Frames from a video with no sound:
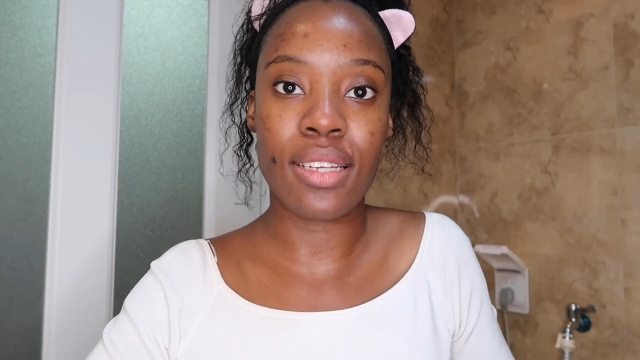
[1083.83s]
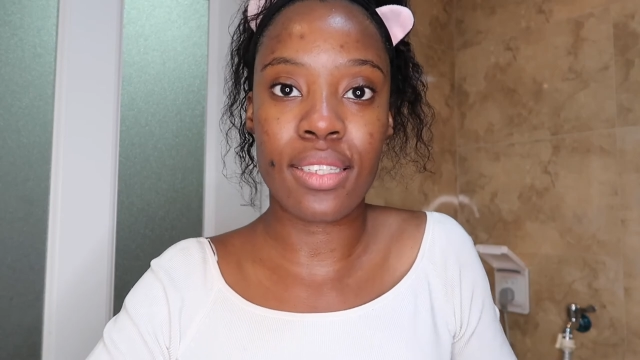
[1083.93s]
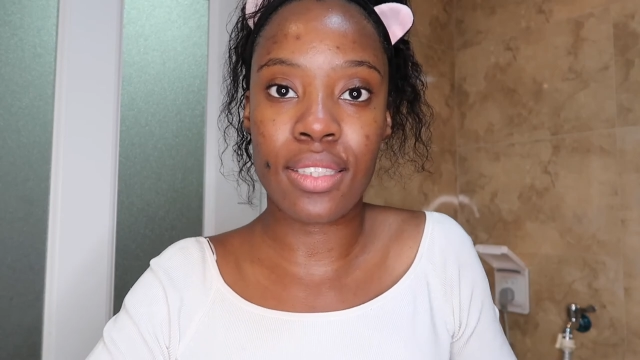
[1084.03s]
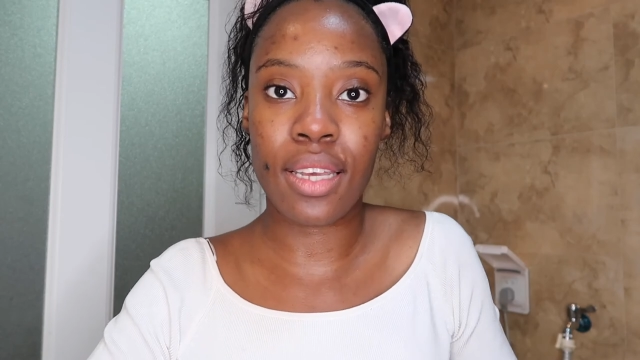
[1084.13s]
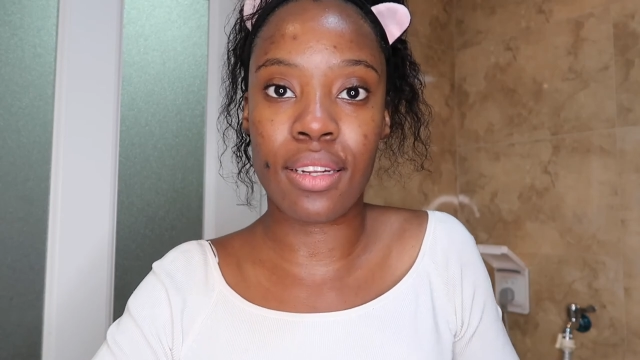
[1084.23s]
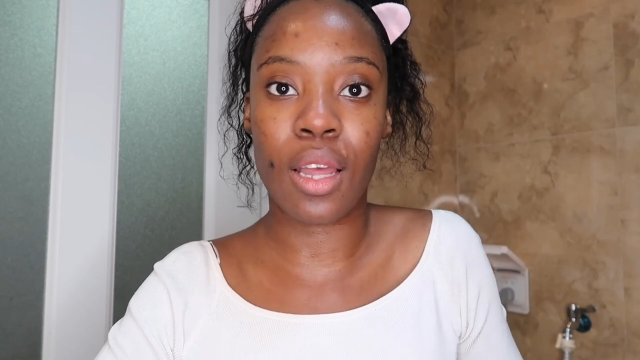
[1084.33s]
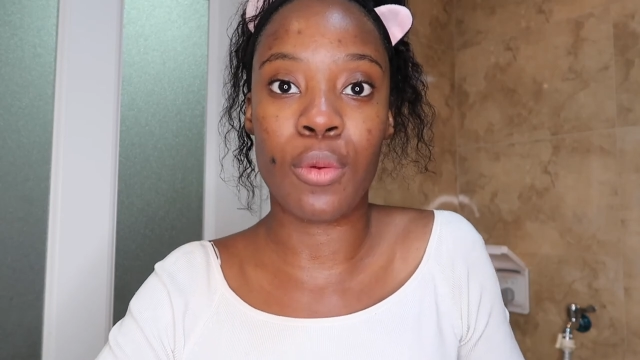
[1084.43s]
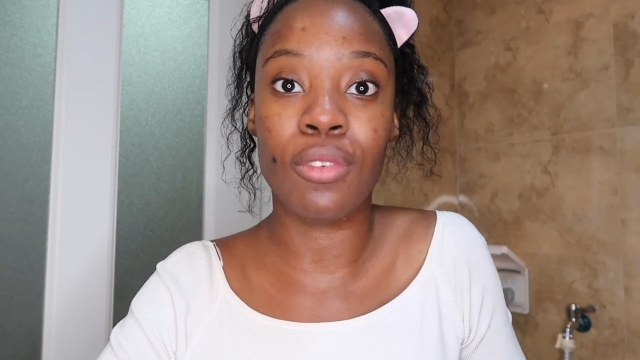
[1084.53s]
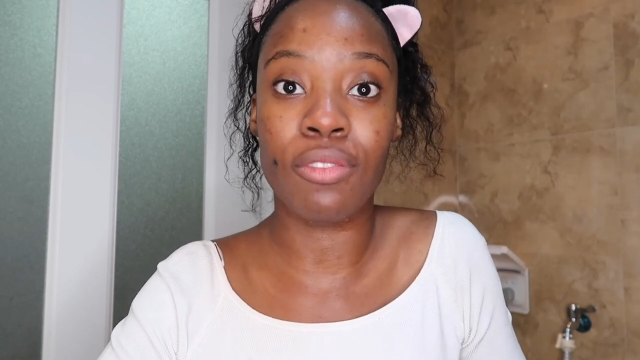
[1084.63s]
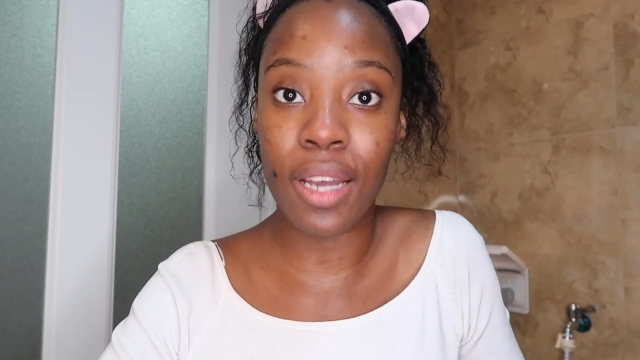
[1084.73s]
as I said,
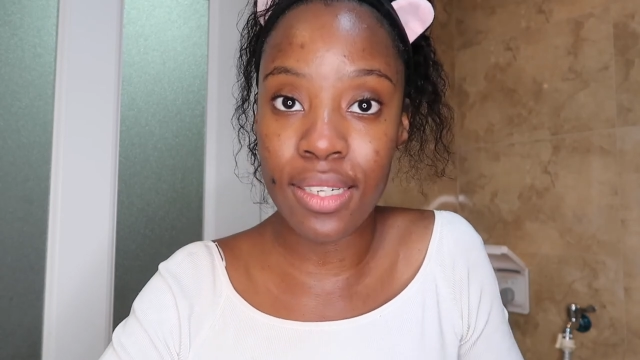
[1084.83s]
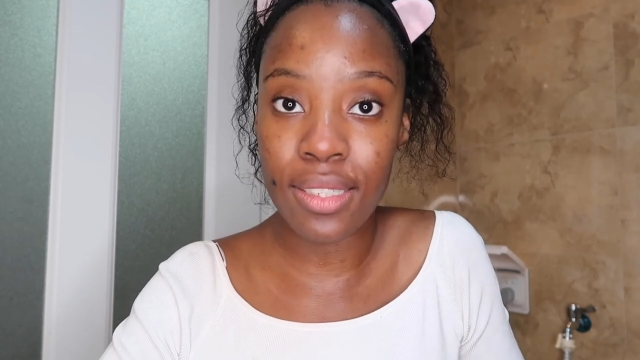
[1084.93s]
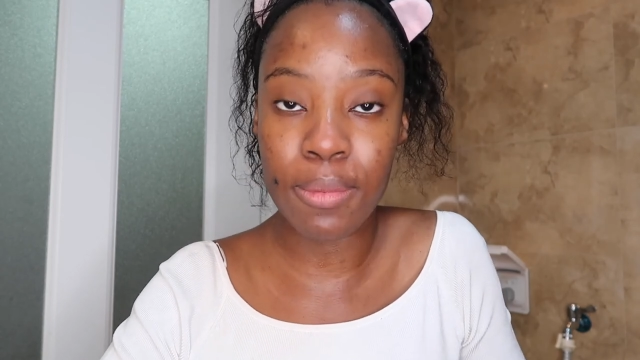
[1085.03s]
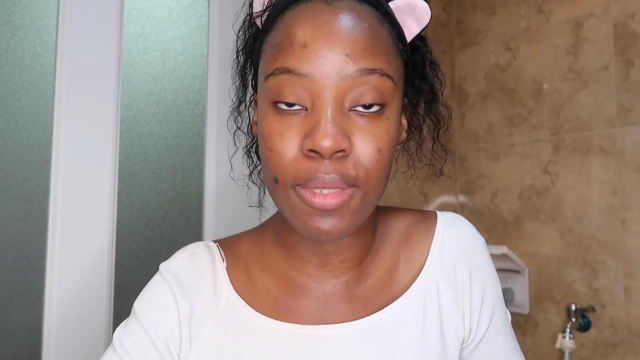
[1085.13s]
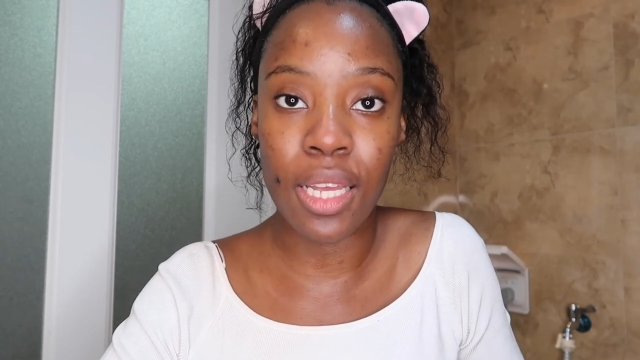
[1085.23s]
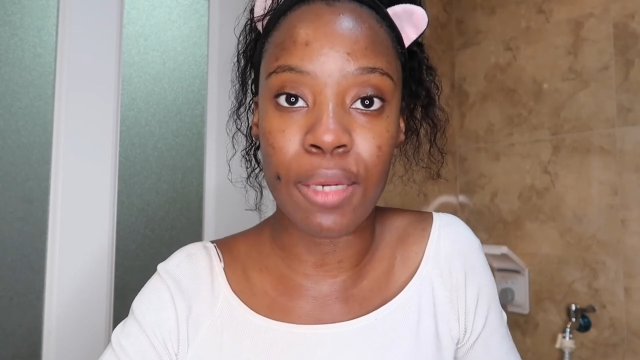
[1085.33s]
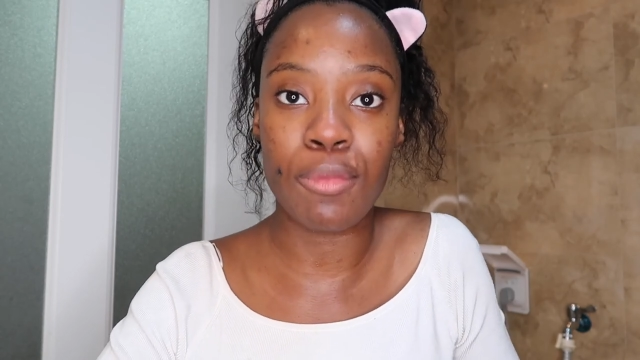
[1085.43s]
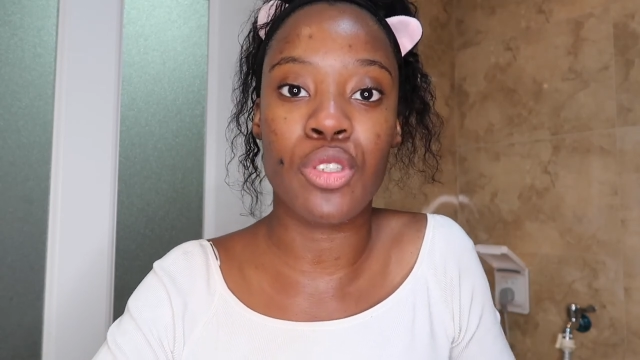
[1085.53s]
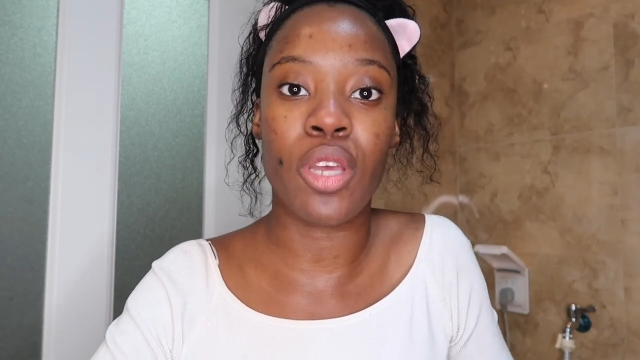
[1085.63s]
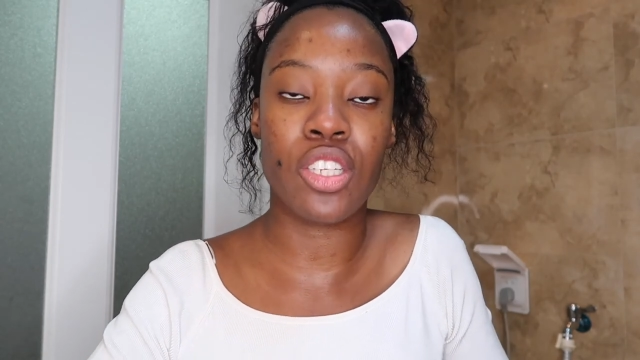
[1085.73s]
I will find some
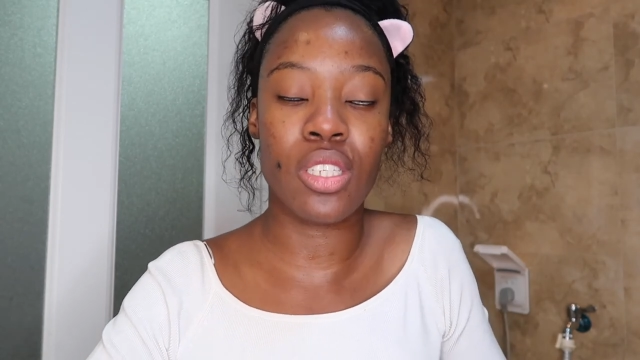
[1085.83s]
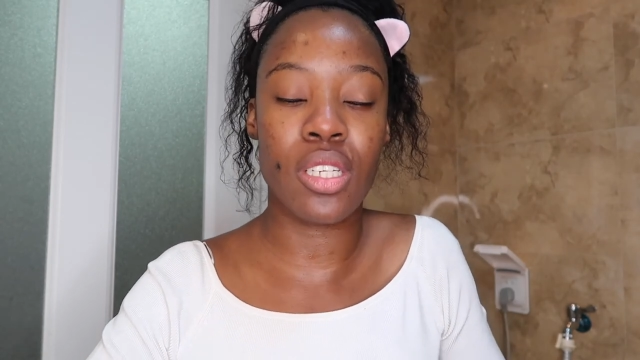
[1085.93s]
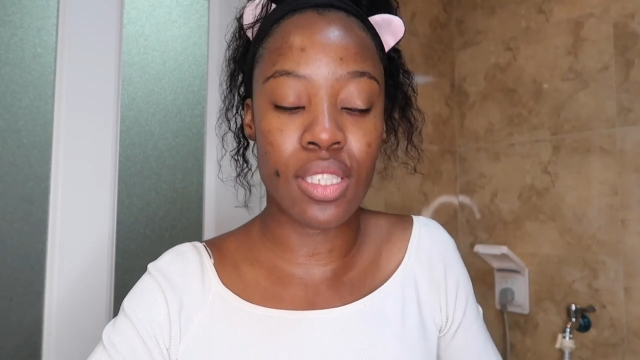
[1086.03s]
time to actually